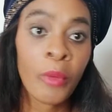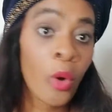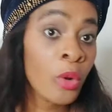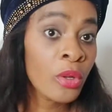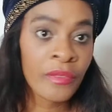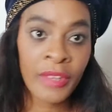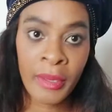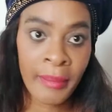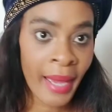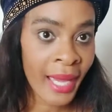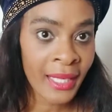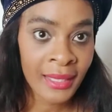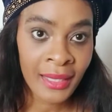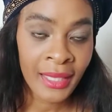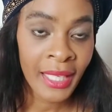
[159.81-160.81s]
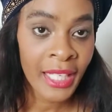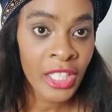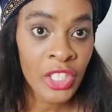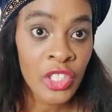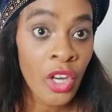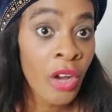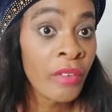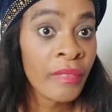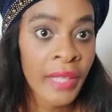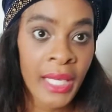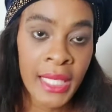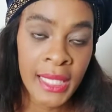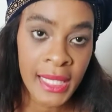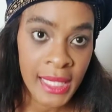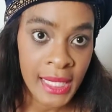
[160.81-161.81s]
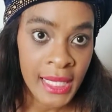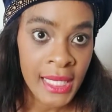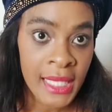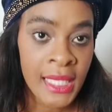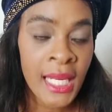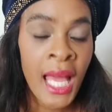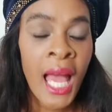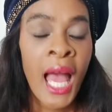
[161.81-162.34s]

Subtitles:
all of them are under the age of 18.